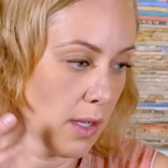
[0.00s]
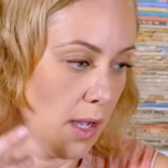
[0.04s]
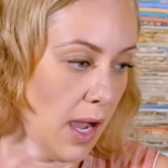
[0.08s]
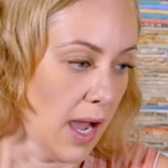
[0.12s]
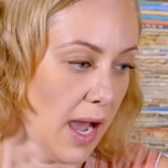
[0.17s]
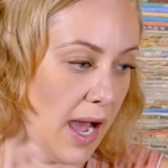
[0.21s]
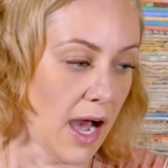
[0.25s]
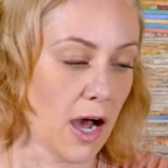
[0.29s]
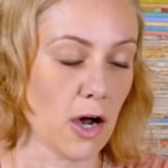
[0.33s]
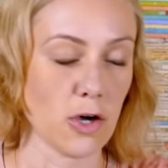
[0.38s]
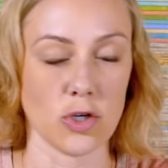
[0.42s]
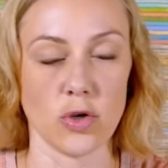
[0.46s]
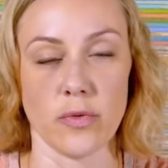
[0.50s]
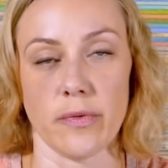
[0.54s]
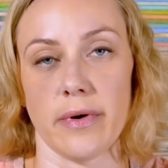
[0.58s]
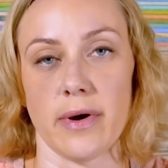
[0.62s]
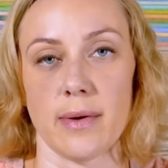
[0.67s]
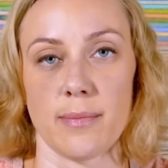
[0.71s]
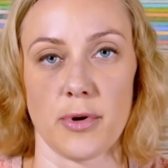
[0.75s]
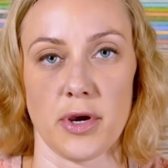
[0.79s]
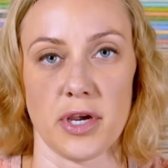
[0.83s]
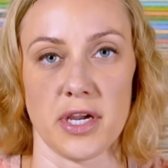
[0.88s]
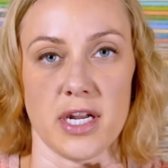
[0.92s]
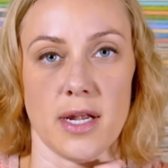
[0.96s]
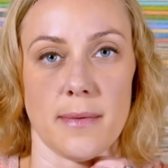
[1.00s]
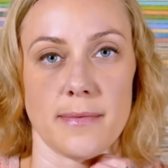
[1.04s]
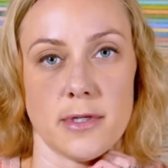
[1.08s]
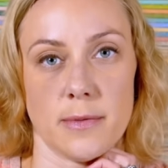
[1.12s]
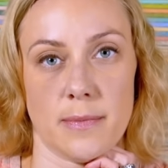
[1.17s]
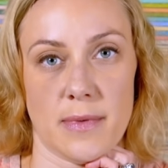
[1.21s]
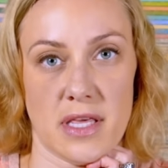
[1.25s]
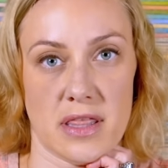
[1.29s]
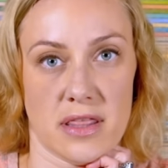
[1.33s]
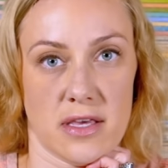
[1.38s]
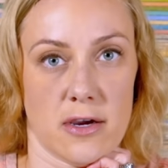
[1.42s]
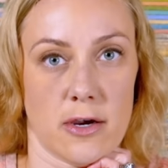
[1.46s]
how do I bring it up
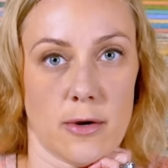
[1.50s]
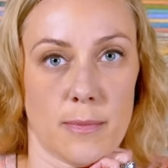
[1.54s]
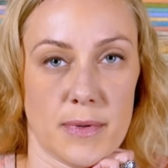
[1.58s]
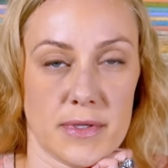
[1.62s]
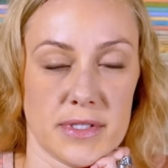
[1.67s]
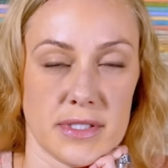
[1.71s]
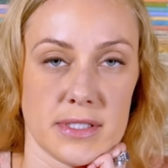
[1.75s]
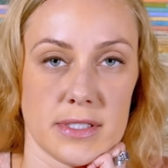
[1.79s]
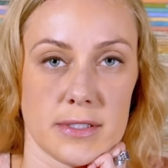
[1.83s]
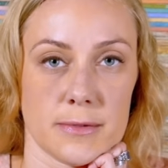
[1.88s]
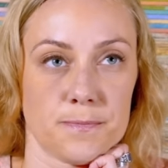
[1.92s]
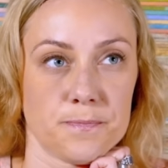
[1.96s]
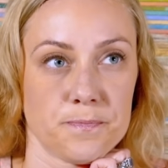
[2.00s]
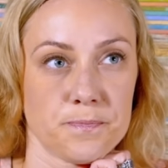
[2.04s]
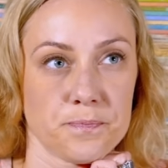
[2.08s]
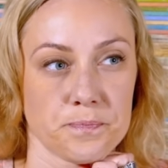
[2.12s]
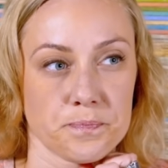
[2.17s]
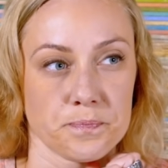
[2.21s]
to my therapist?